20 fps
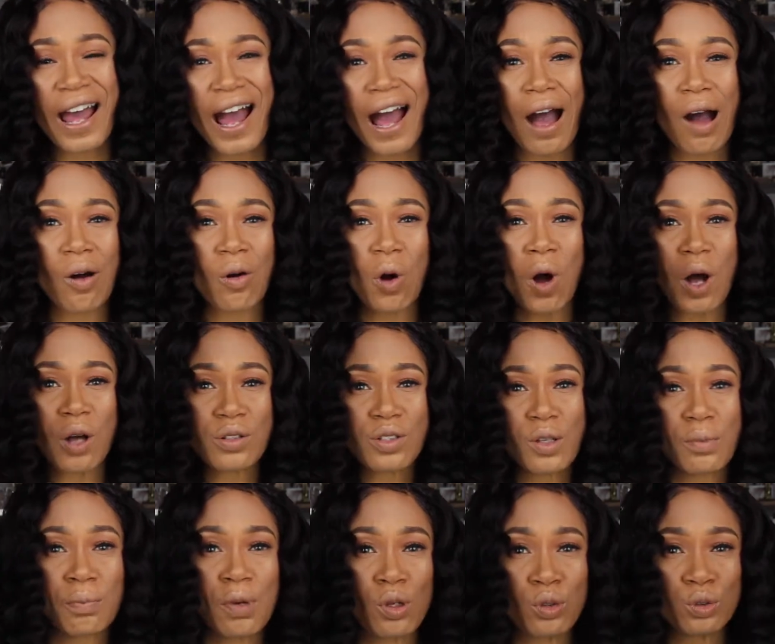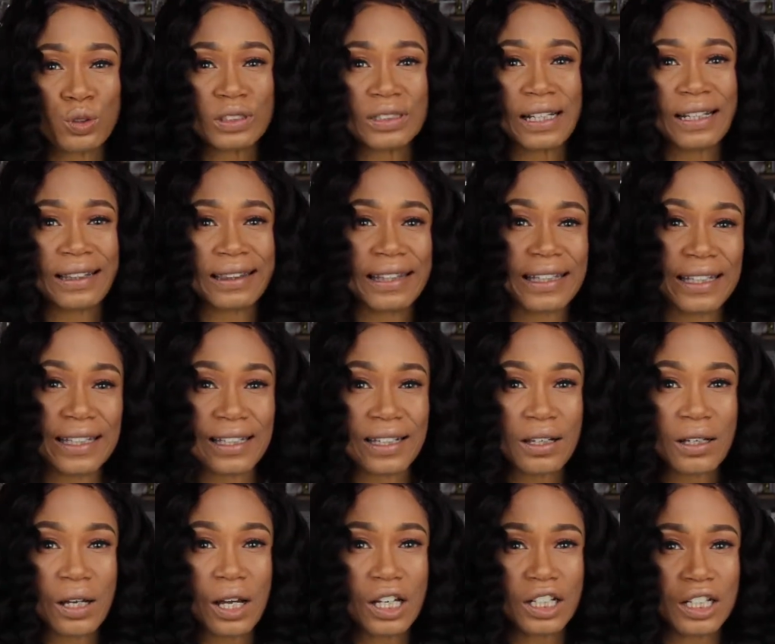I'll also post the link
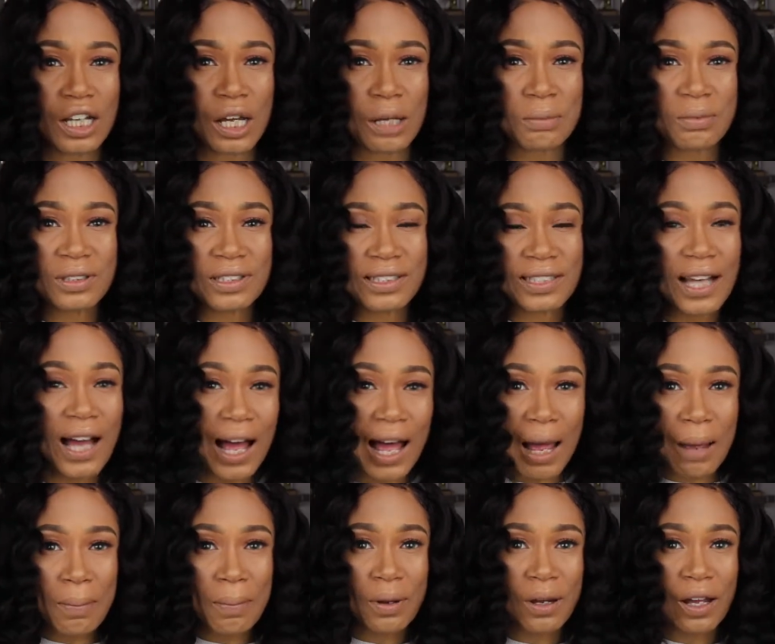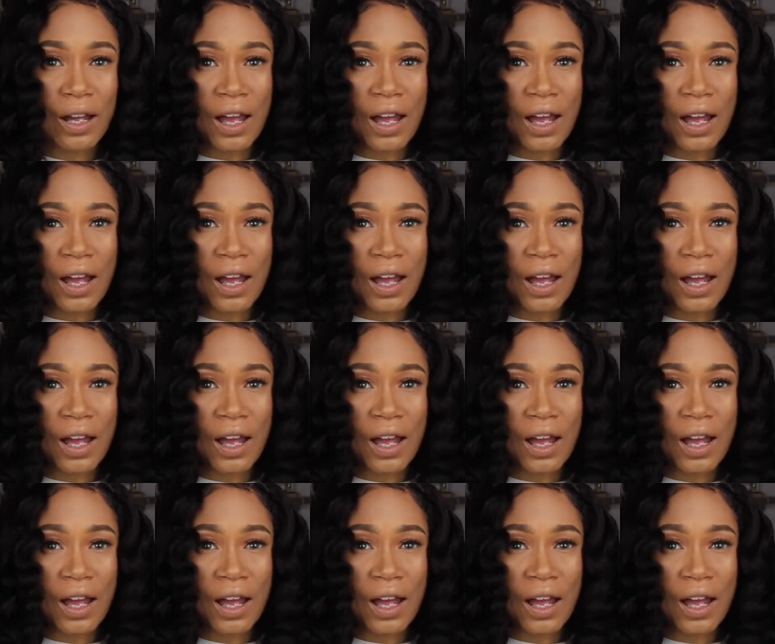up top